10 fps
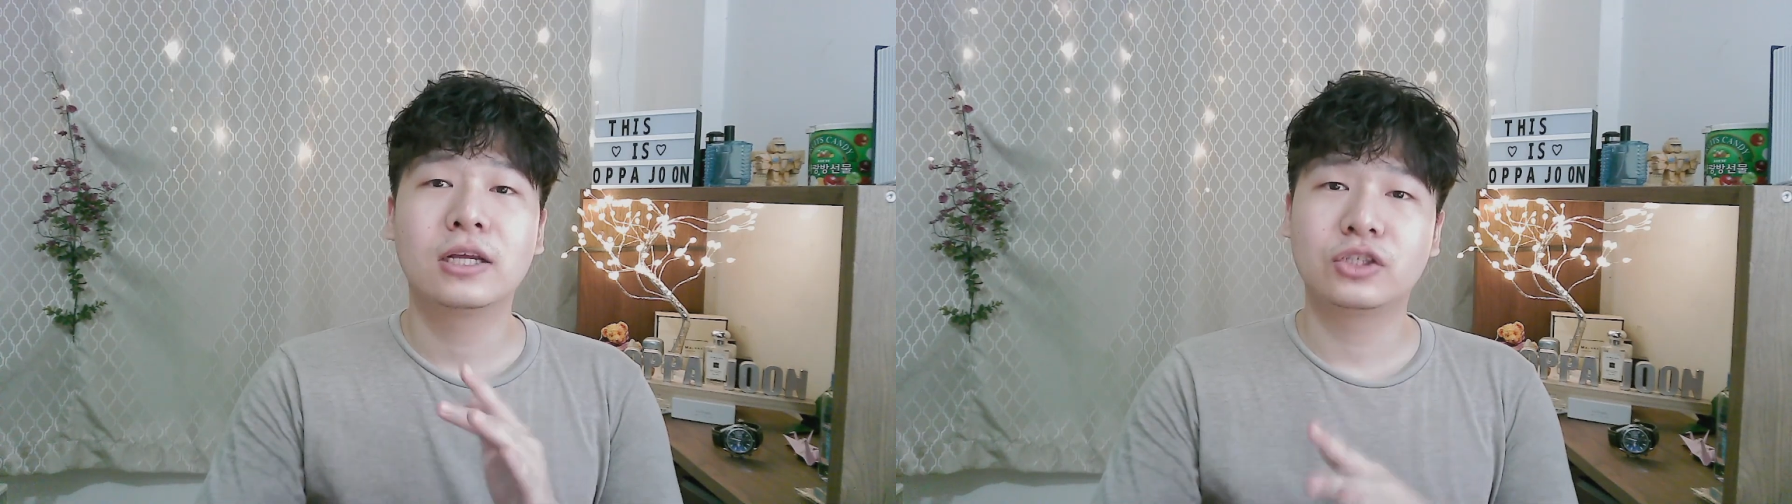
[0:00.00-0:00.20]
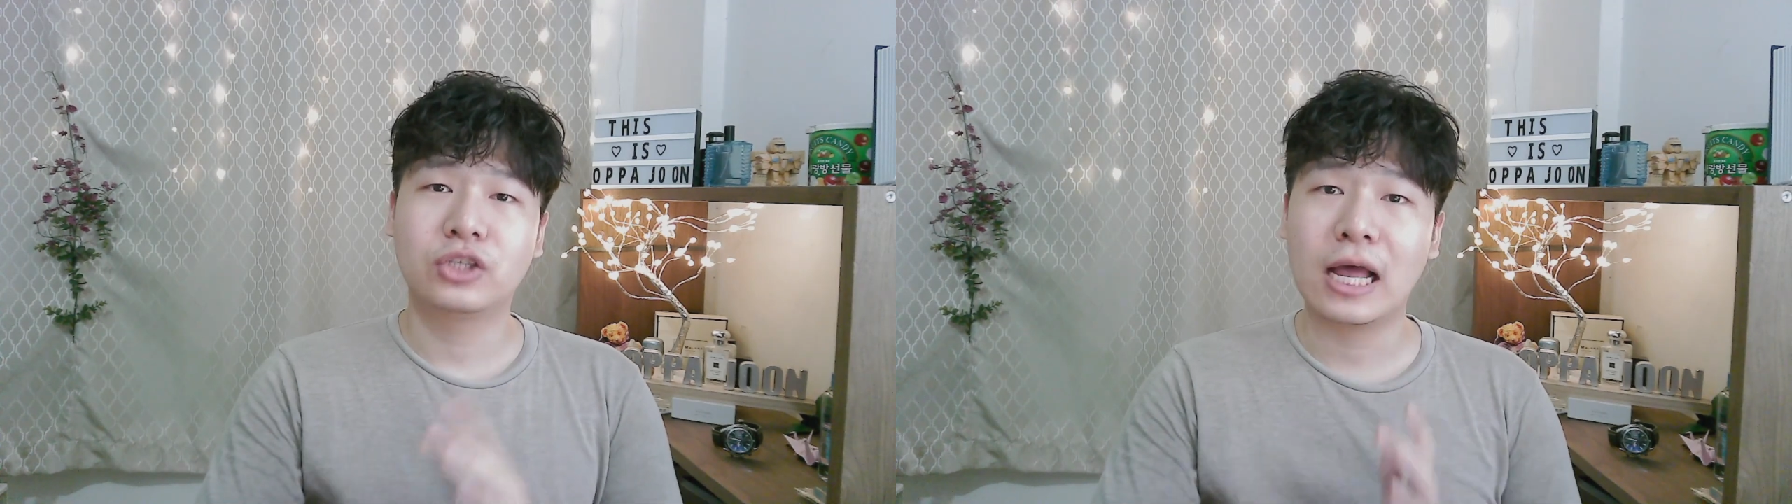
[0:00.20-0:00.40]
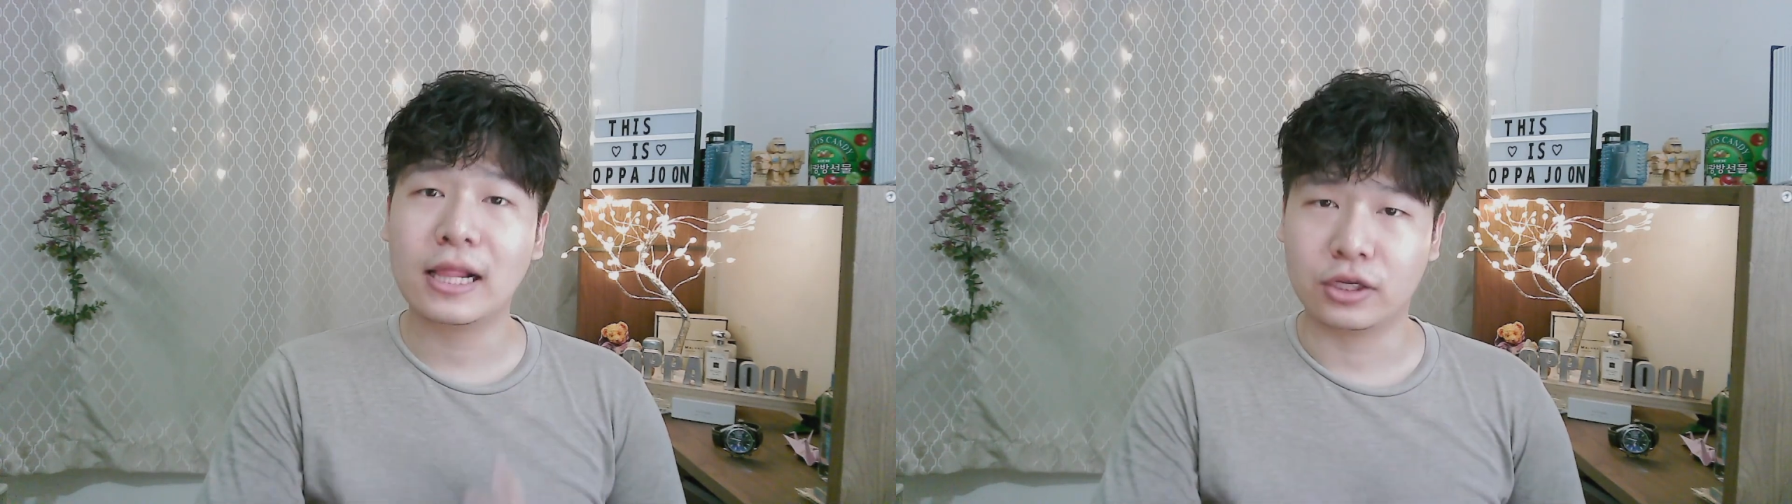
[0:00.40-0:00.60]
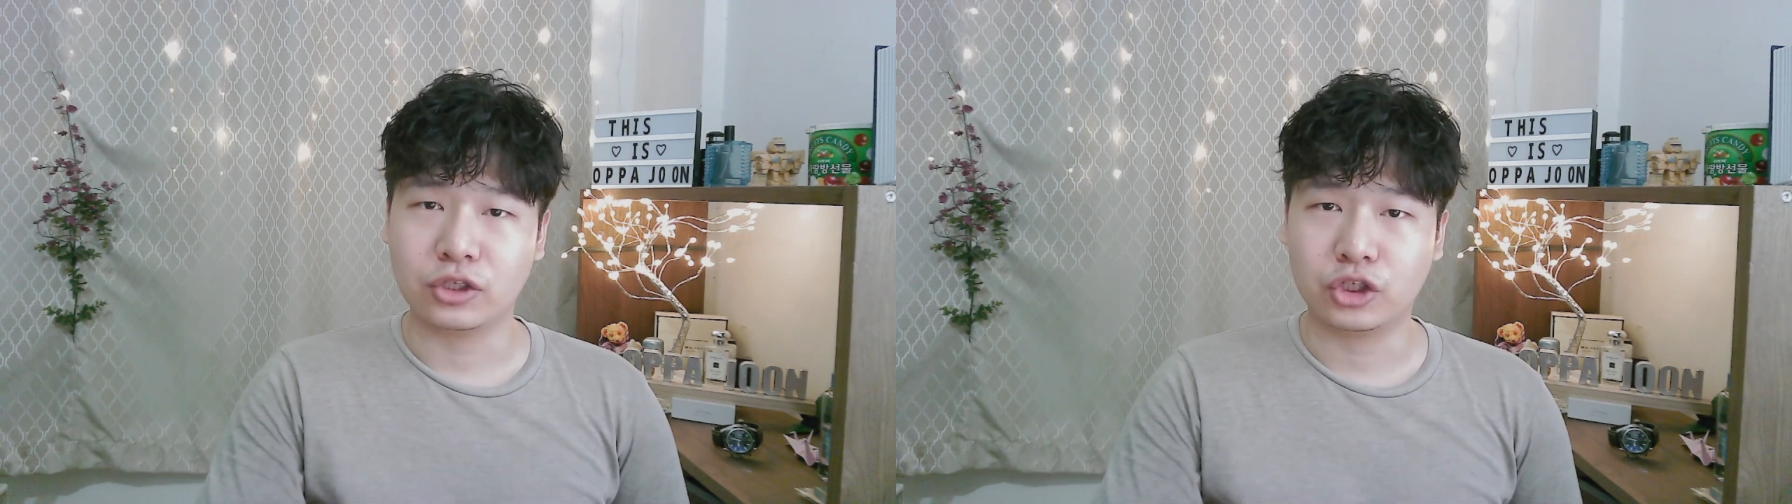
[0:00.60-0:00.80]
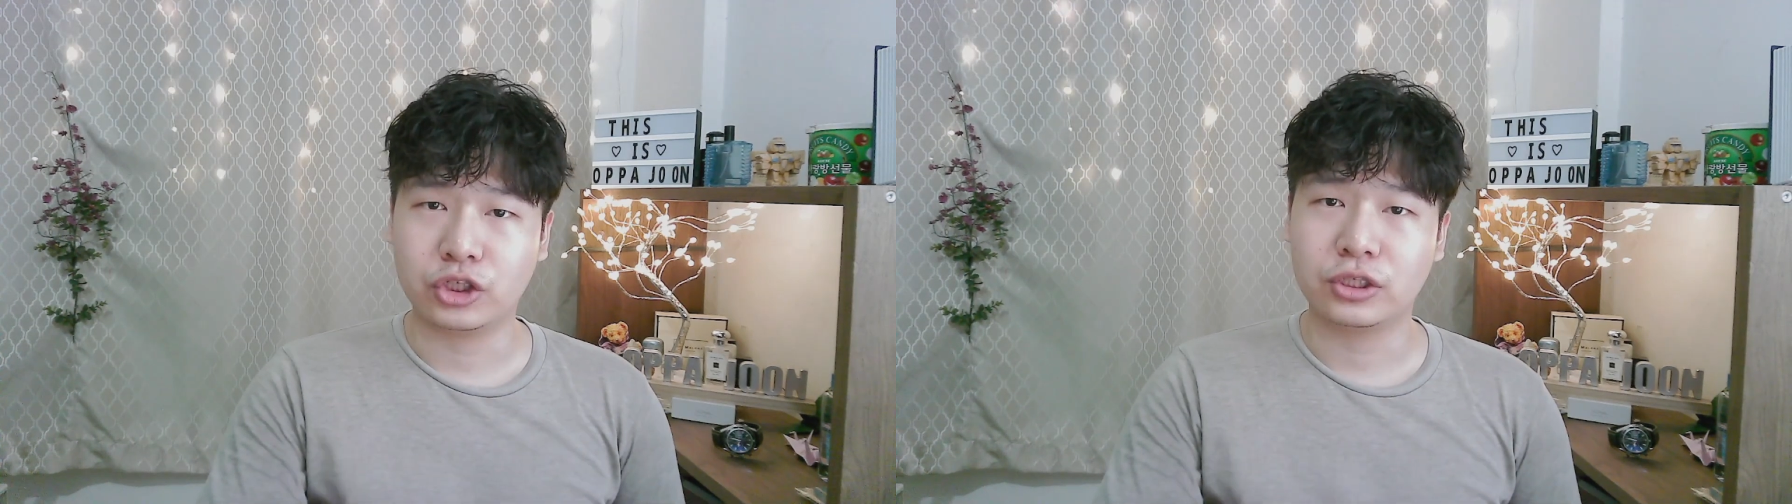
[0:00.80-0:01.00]

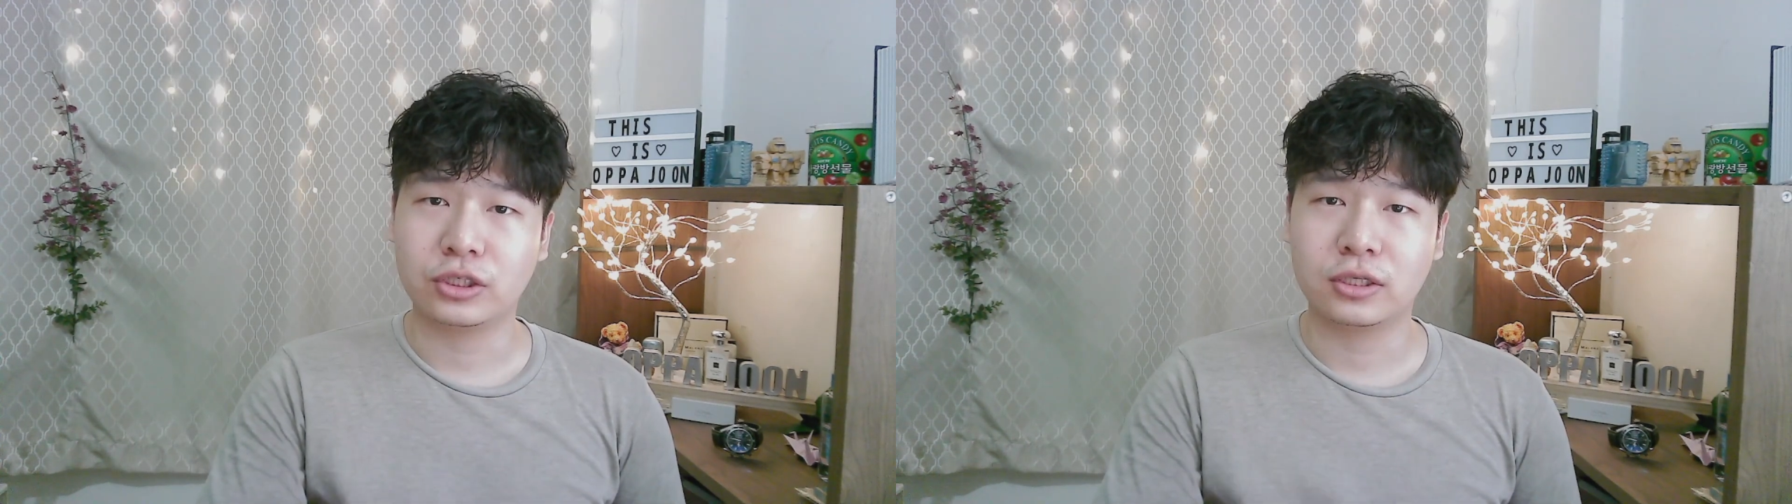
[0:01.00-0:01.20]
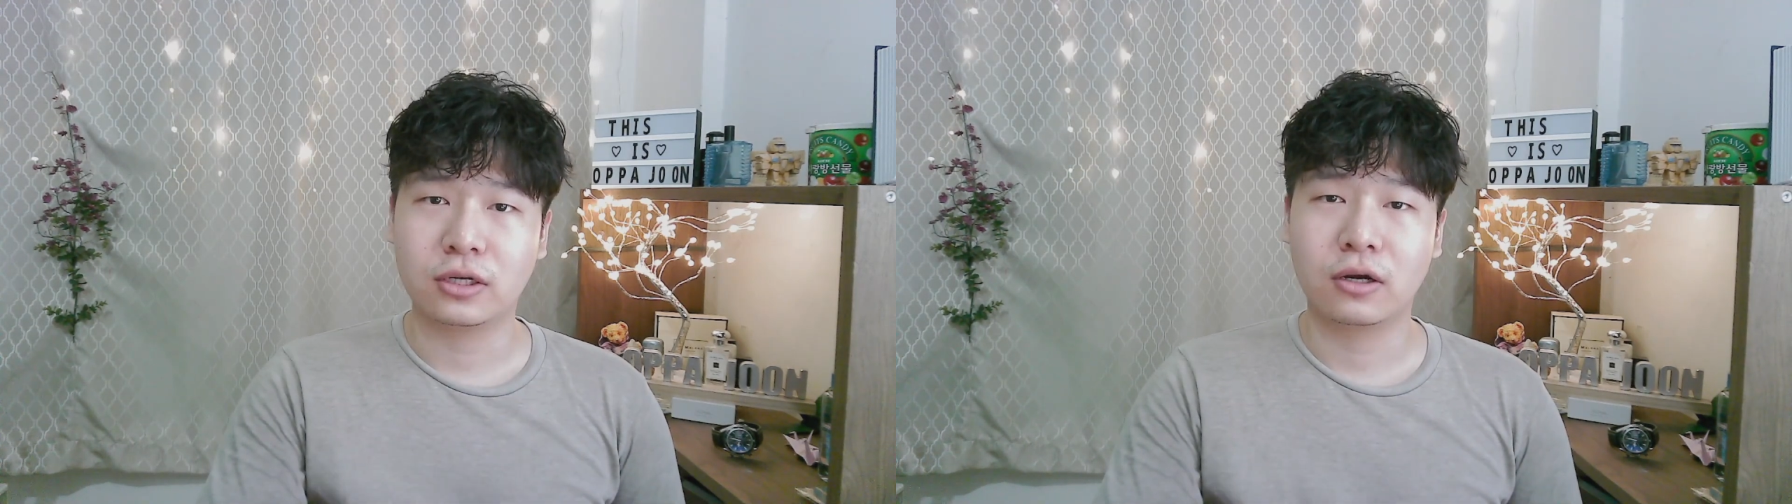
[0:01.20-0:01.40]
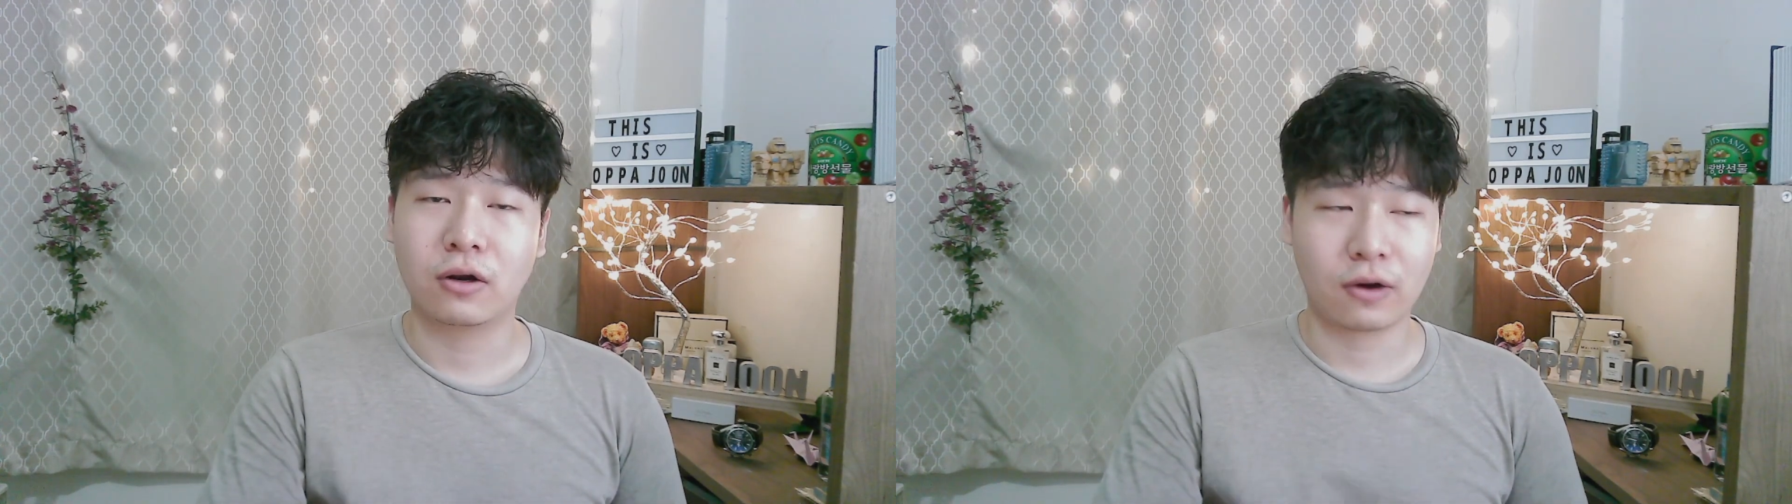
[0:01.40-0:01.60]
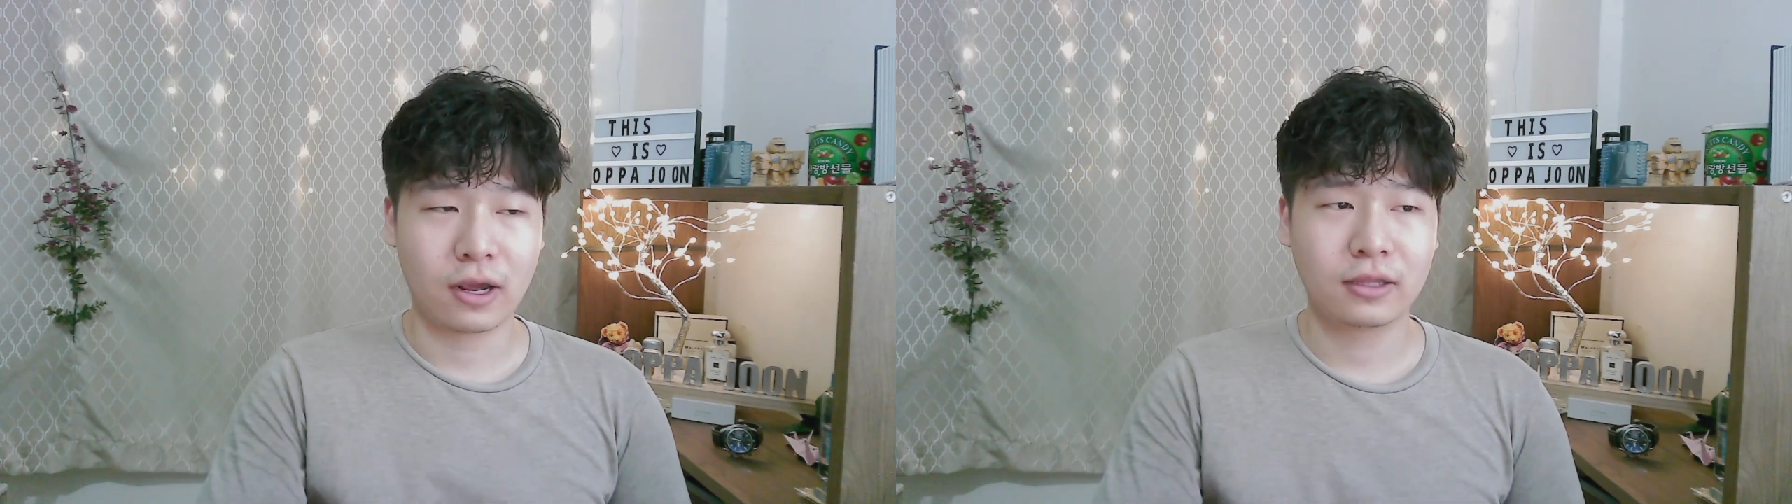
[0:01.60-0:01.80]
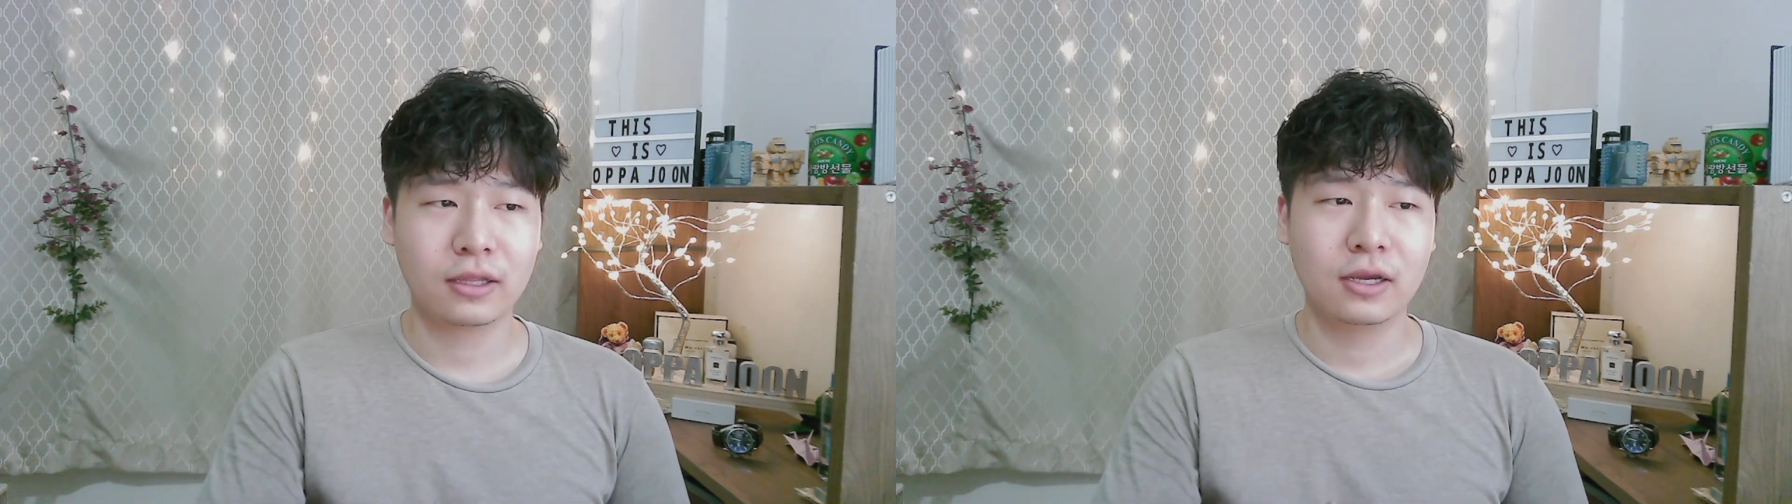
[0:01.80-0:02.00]
challenge. Alright,